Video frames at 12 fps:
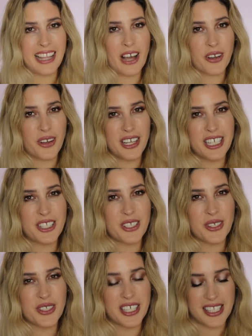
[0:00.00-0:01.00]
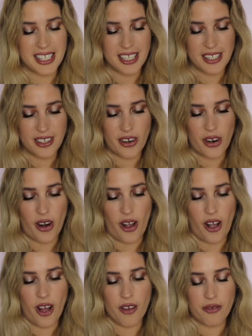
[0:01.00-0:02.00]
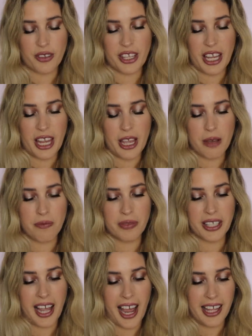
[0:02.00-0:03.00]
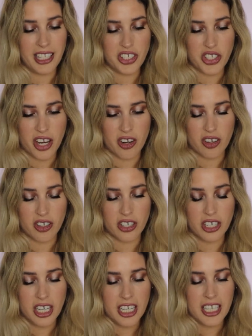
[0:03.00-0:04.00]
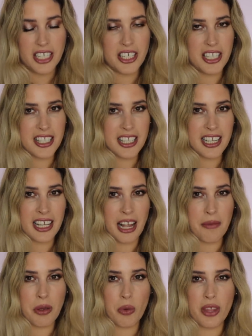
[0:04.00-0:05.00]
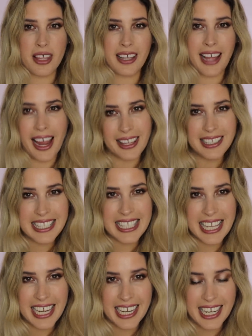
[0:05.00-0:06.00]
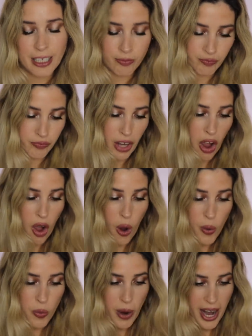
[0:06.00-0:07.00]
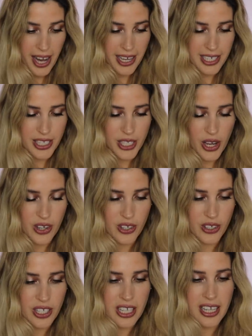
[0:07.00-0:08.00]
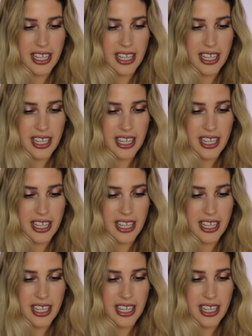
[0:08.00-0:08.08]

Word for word: Now going into the sister of Kim, Kylie Jenner, she's coming with Kylie Skin. All right, so